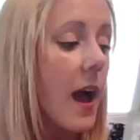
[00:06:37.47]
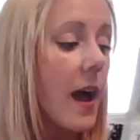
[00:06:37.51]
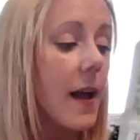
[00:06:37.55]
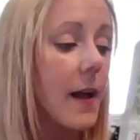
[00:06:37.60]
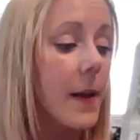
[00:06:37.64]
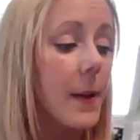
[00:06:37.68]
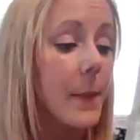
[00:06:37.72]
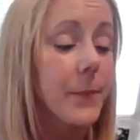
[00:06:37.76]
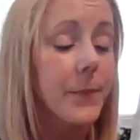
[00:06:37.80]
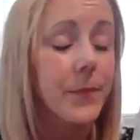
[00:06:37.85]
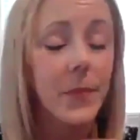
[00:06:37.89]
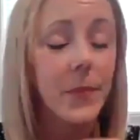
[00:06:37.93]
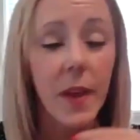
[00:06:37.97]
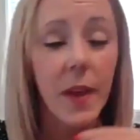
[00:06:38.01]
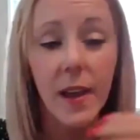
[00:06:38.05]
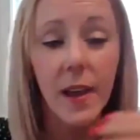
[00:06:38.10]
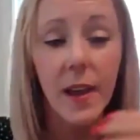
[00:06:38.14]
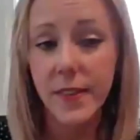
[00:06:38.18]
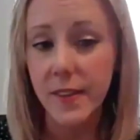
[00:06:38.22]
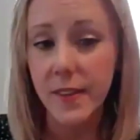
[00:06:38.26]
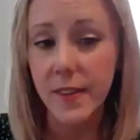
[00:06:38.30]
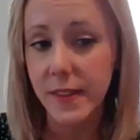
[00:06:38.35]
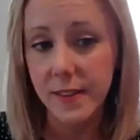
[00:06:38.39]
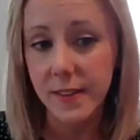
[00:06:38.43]

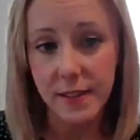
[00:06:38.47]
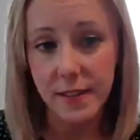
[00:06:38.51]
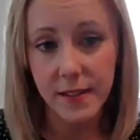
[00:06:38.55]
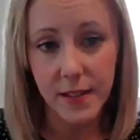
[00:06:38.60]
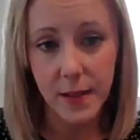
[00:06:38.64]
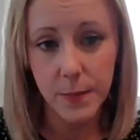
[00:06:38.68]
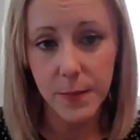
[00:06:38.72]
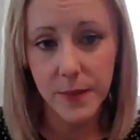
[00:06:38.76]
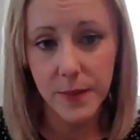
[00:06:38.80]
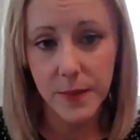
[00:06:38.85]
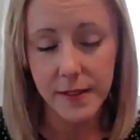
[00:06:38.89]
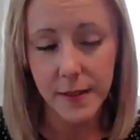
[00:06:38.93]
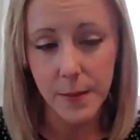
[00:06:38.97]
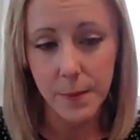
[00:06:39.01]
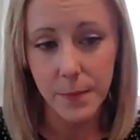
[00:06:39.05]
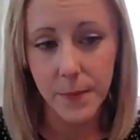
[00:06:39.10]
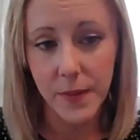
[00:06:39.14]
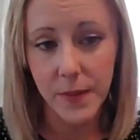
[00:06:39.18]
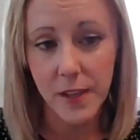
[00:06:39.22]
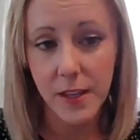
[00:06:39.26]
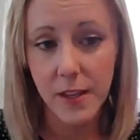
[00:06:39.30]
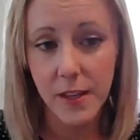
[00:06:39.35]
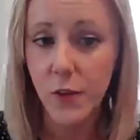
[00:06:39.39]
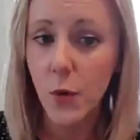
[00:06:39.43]
I think that this could be
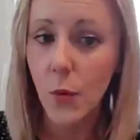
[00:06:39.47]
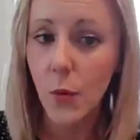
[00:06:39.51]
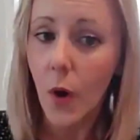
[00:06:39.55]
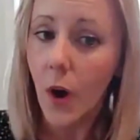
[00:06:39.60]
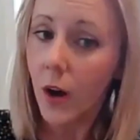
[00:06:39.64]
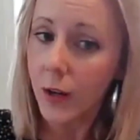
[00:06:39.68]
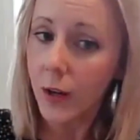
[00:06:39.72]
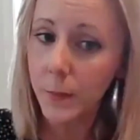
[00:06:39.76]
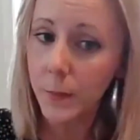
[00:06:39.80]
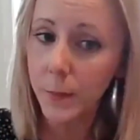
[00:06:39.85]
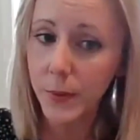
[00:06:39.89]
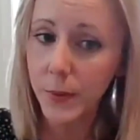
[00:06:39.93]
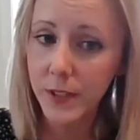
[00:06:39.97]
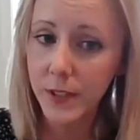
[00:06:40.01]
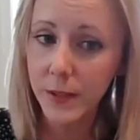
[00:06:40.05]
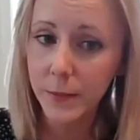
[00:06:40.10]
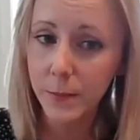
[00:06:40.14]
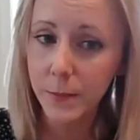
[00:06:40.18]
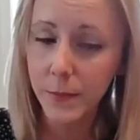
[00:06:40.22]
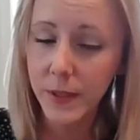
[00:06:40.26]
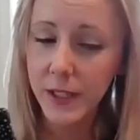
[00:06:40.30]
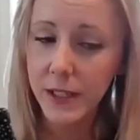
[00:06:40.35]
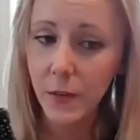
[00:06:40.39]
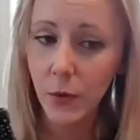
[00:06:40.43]
something if you are
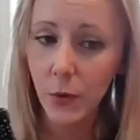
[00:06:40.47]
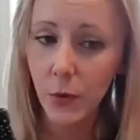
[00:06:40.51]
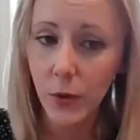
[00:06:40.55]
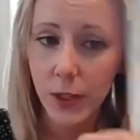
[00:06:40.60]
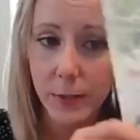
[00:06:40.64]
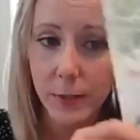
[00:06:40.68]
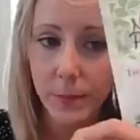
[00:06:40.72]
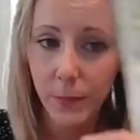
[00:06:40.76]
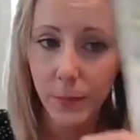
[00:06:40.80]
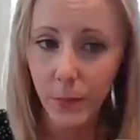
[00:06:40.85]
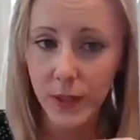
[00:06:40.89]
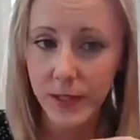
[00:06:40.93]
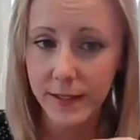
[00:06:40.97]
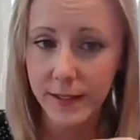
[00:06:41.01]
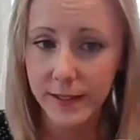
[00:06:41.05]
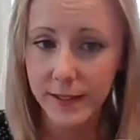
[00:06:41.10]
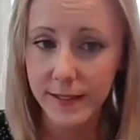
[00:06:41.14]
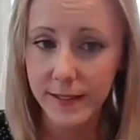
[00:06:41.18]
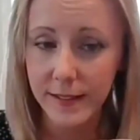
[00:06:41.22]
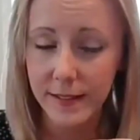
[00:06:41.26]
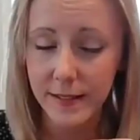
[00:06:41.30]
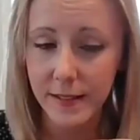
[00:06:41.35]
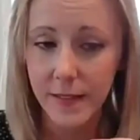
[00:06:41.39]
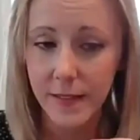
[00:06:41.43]
putting meat on, we can
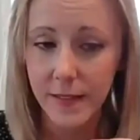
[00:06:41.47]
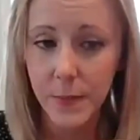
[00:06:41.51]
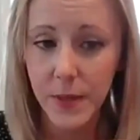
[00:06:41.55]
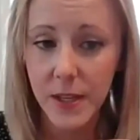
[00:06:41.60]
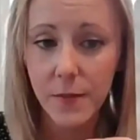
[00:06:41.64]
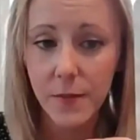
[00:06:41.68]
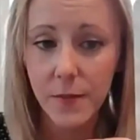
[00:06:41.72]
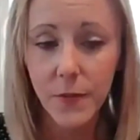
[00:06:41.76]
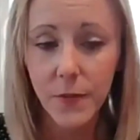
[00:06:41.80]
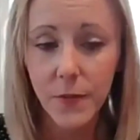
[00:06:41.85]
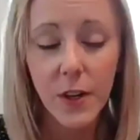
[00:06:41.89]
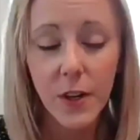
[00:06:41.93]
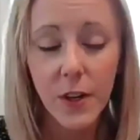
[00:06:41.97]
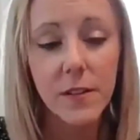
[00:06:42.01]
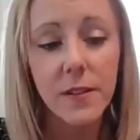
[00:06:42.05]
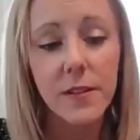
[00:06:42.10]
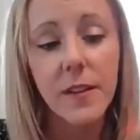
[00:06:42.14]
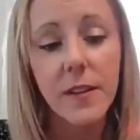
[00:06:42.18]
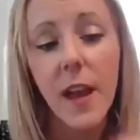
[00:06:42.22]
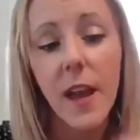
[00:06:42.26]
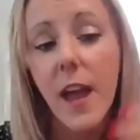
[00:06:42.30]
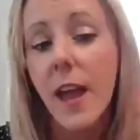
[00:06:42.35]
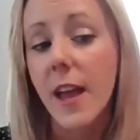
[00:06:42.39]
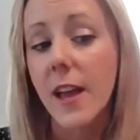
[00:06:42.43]
season the meat first.
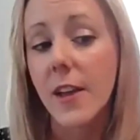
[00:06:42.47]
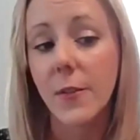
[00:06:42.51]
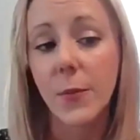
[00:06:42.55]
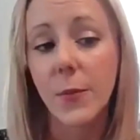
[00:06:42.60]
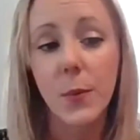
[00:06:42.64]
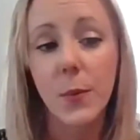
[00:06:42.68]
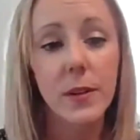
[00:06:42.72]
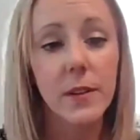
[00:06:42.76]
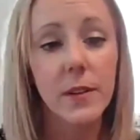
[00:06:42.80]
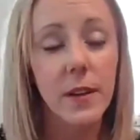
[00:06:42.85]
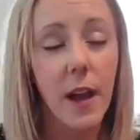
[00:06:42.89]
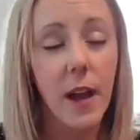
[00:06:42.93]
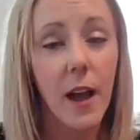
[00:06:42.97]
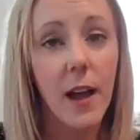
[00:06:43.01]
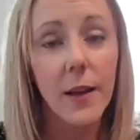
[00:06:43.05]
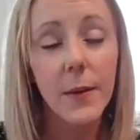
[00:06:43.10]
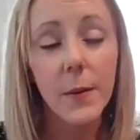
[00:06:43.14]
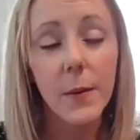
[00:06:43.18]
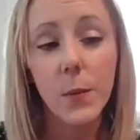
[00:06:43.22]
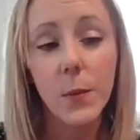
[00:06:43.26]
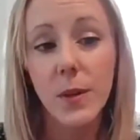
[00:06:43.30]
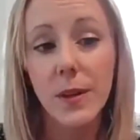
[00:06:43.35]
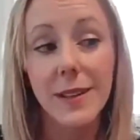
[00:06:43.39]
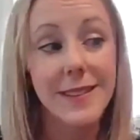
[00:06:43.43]
If we're
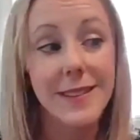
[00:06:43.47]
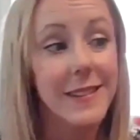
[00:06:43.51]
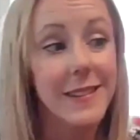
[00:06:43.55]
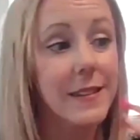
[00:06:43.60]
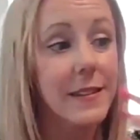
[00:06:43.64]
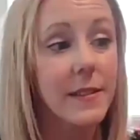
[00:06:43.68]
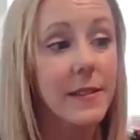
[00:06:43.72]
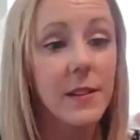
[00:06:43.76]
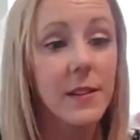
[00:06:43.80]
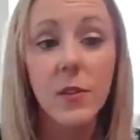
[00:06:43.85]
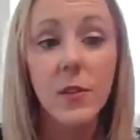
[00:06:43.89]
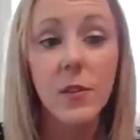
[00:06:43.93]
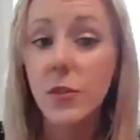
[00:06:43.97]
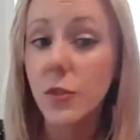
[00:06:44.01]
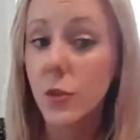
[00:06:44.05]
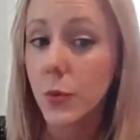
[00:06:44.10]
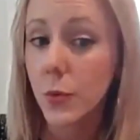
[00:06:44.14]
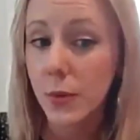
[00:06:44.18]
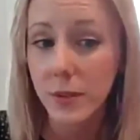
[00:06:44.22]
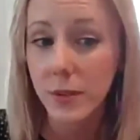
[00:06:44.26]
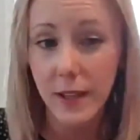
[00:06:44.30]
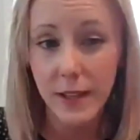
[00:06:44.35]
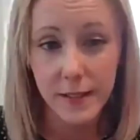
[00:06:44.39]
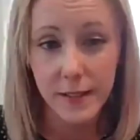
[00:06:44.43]
not, we can still
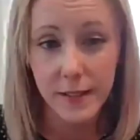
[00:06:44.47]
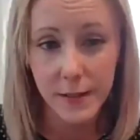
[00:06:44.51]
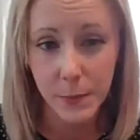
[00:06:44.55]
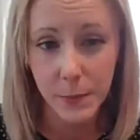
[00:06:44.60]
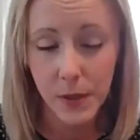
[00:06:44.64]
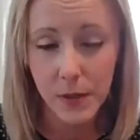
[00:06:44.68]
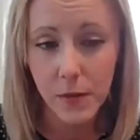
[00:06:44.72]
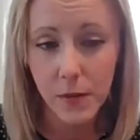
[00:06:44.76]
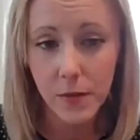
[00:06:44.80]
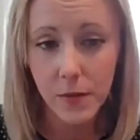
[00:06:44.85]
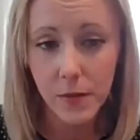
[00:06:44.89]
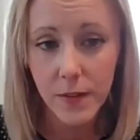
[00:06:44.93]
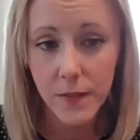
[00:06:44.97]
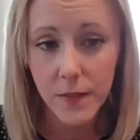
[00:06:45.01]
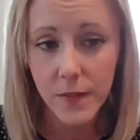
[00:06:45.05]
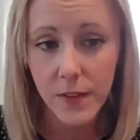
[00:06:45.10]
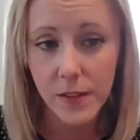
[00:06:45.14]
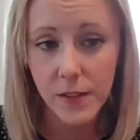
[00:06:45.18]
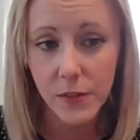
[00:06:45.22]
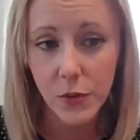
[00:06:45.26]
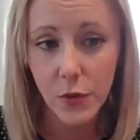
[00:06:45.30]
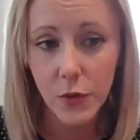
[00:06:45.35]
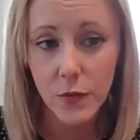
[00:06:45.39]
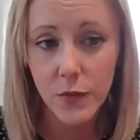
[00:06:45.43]
do a nice sprinkle of
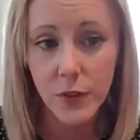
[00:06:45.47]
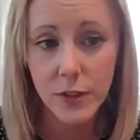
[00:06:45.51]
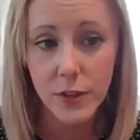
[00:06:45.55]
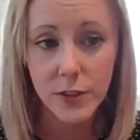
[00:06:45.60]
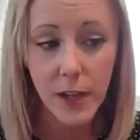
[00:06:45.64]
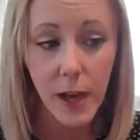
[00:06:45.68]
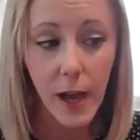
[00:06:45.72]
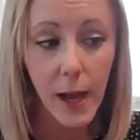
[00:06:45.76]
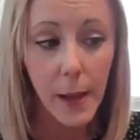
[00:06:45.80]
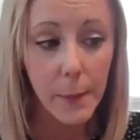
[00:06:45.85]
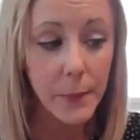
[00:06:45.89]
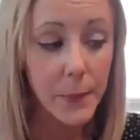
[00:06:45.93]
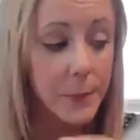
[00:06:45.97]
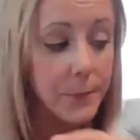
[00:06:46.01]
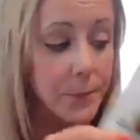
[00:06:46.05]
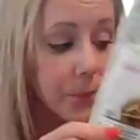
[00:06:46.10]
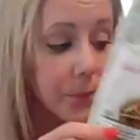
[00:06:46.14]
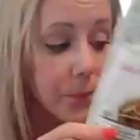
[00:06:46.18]
this over top.